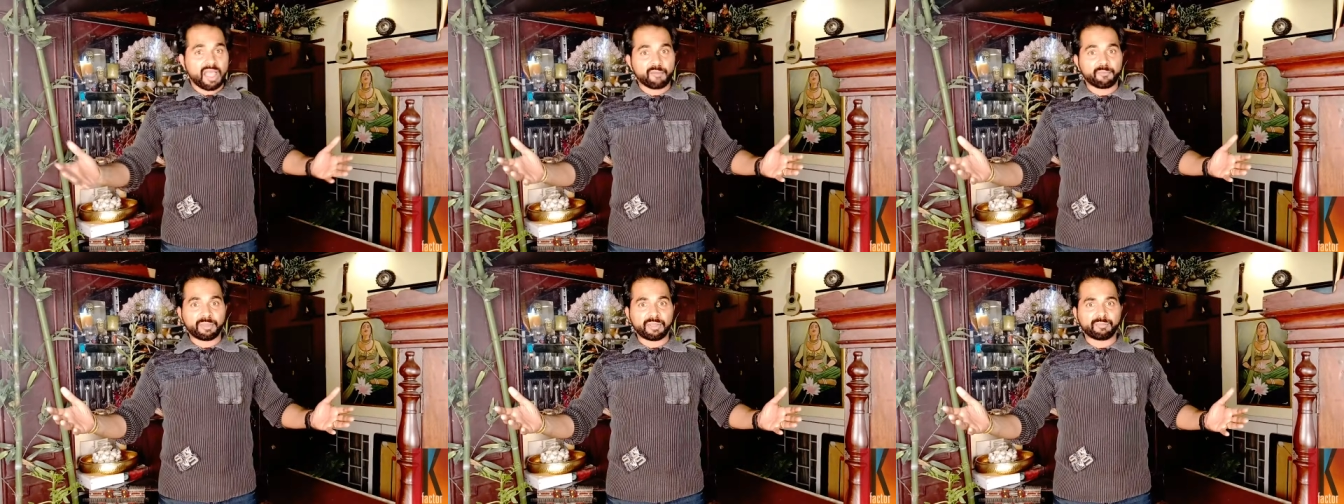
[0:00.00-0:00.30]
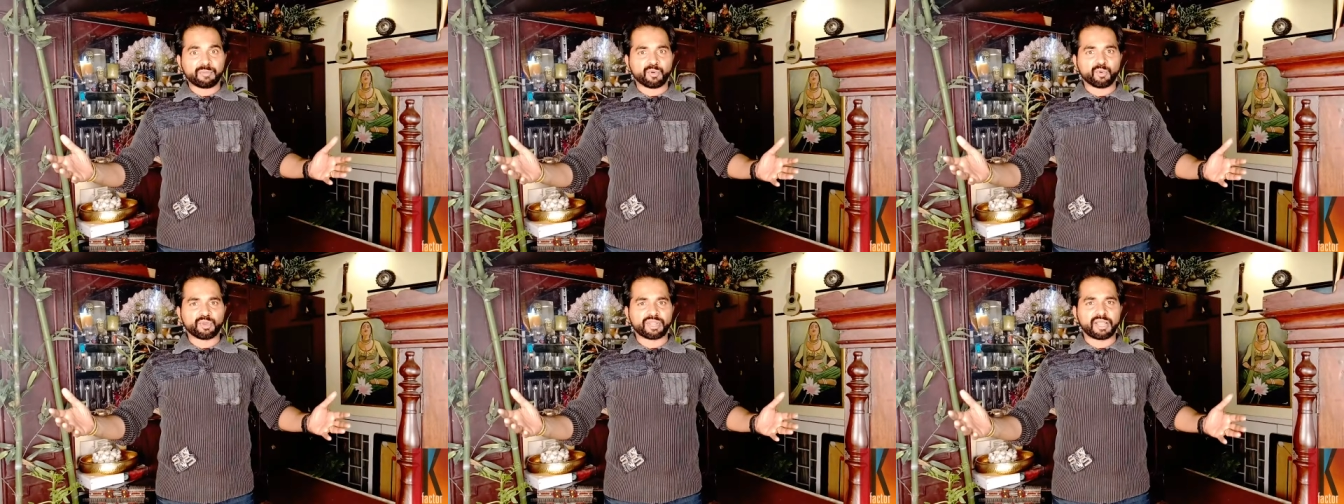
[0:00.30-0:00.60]
I have
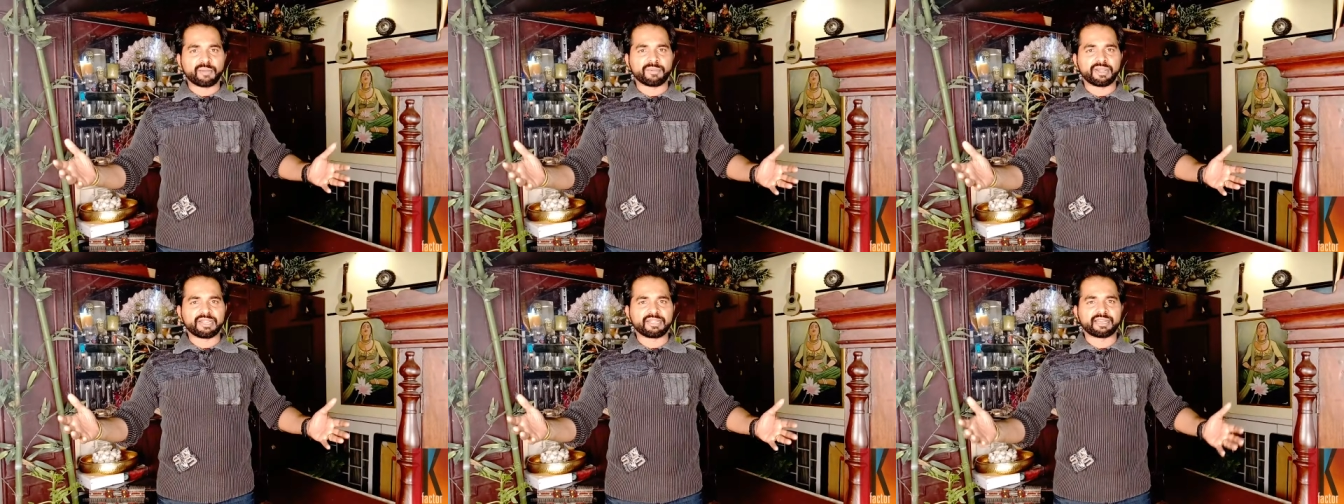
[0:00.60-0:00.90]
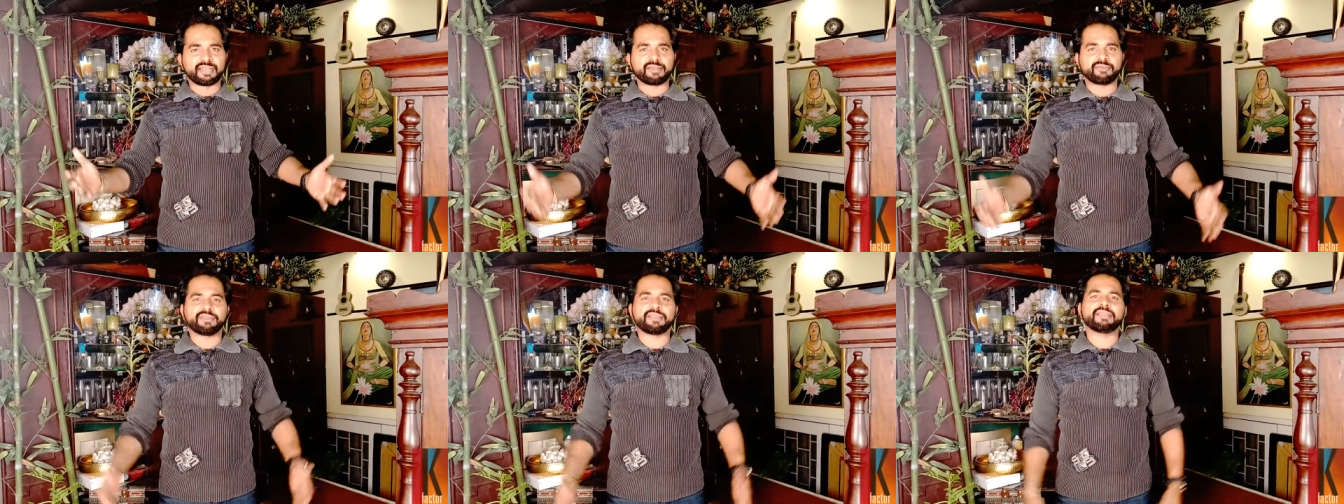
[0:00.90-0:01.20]
people who come and
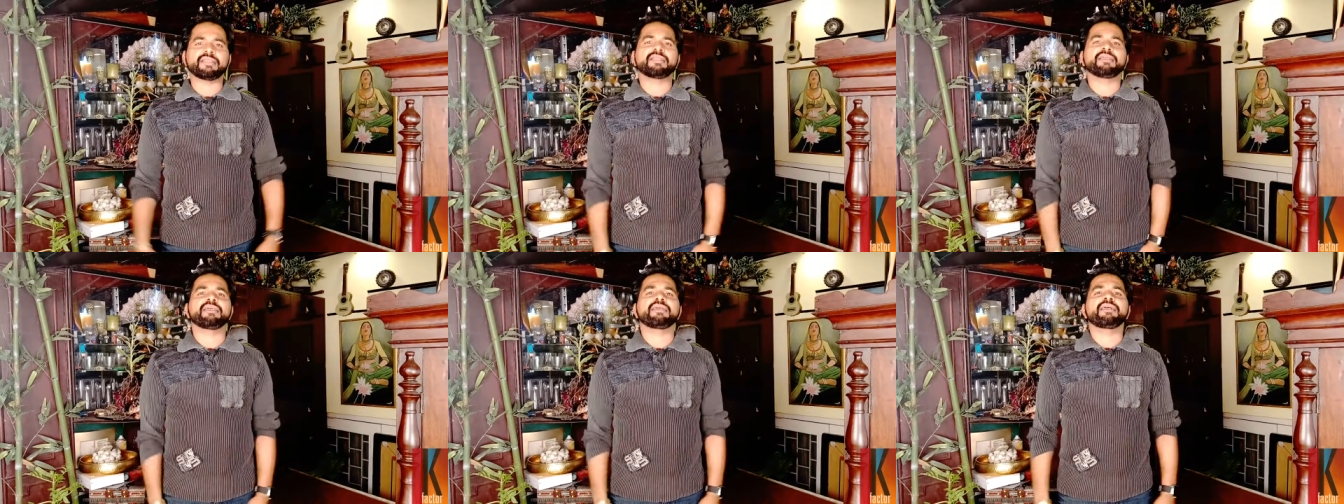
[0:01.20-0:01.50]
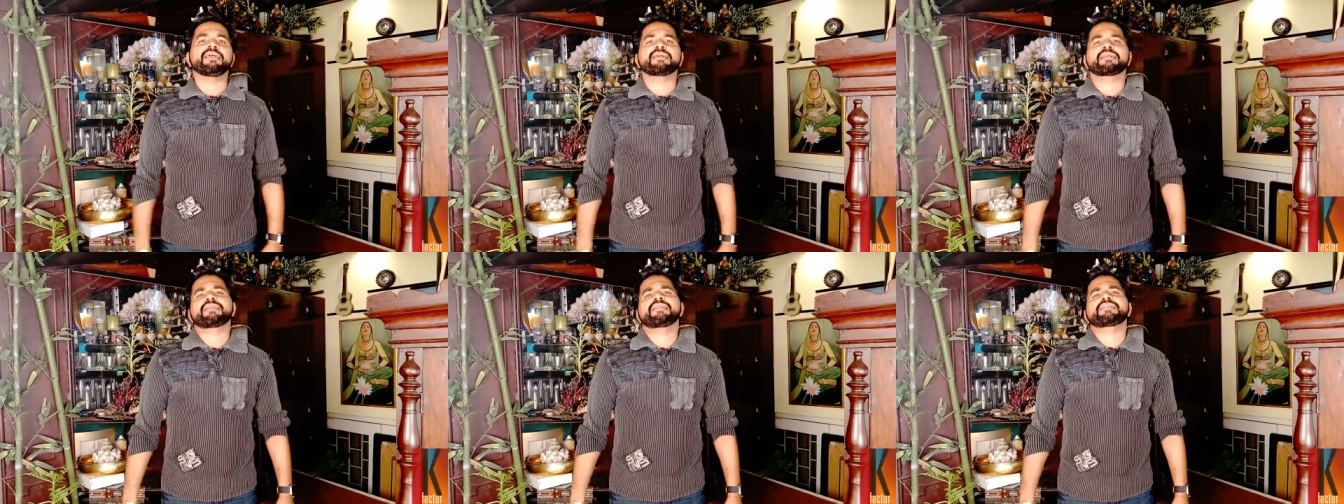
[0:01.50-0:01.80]
tell me,
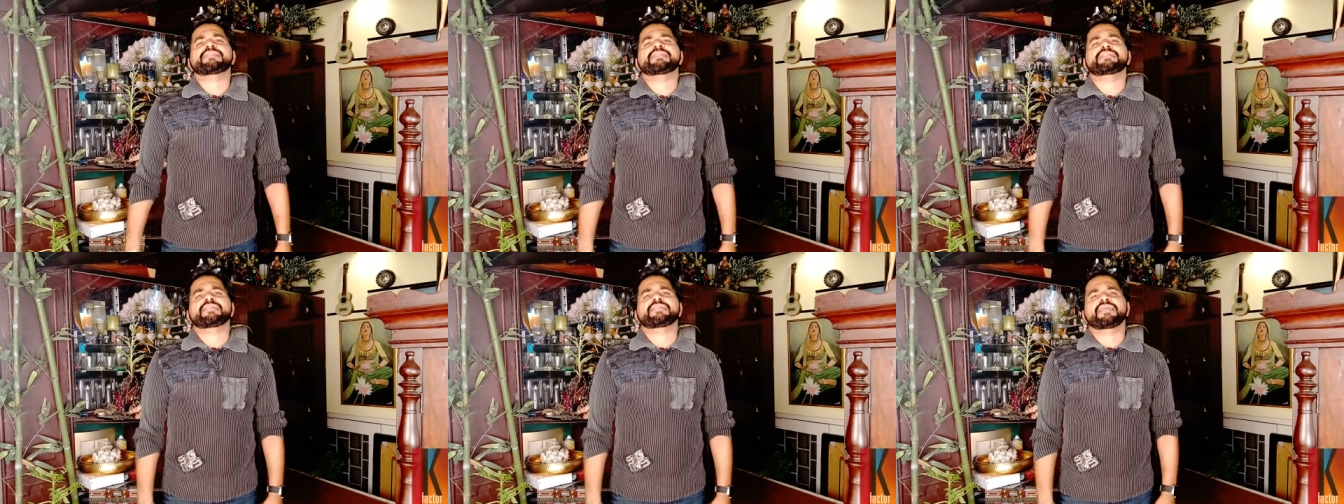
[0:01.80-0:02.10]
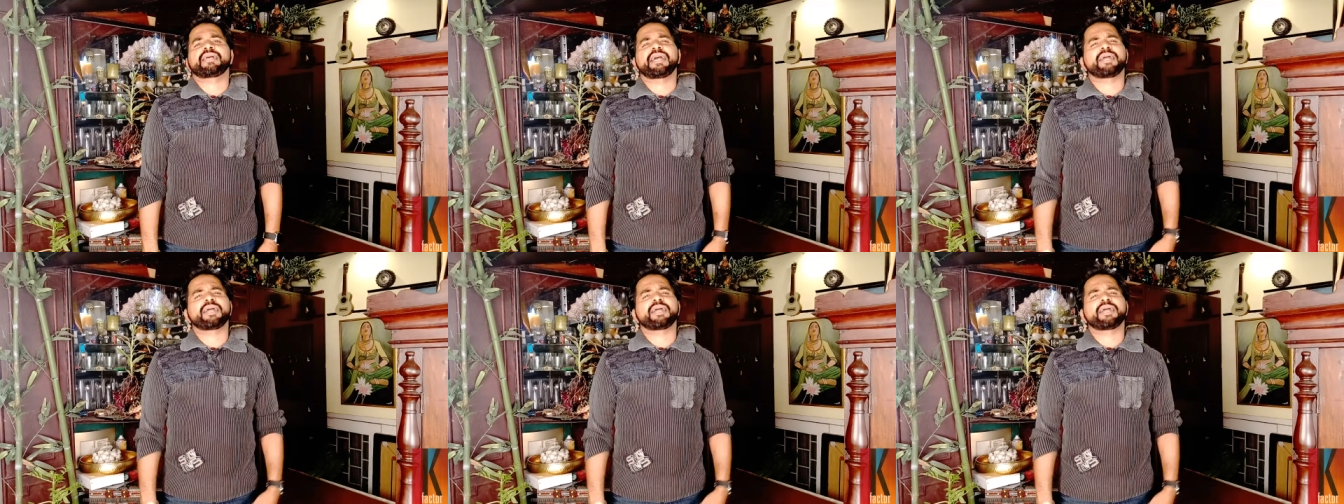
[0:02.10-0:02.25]
Krish,